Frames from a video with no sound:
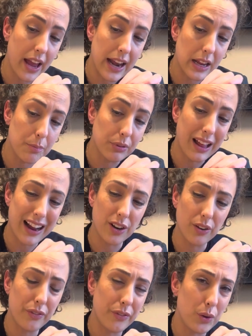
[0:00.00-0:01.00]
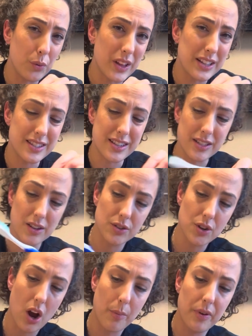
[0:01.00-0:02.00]
any plaque or food that sits on
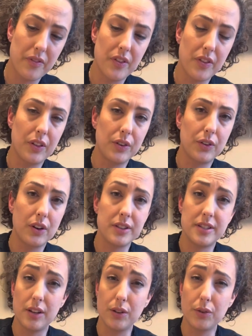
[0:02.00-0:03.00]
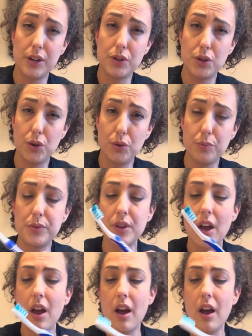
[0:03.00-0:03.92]
top of the little auxiliary tubes